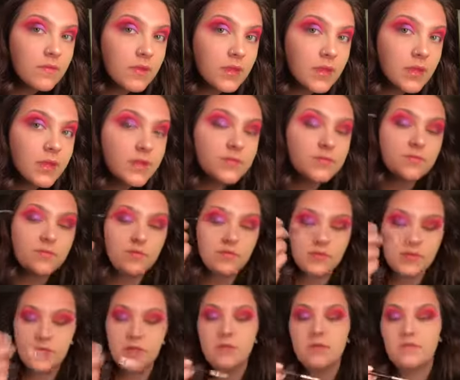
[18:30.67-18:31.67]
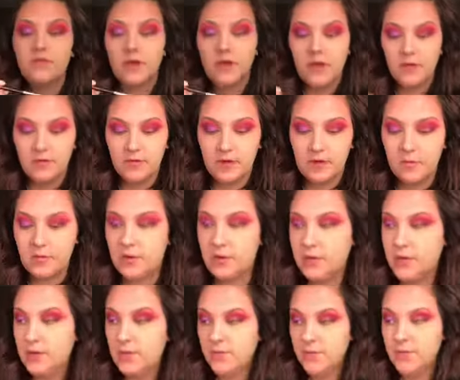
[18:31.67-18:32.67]
See, that's still very, very
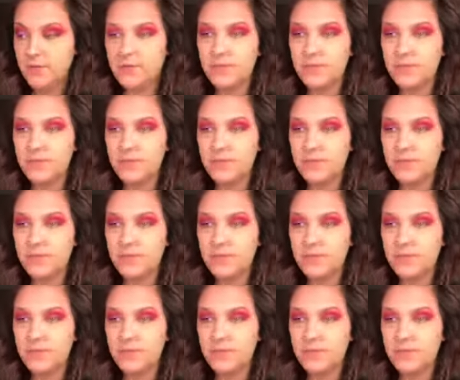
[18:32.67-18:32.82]
pretty.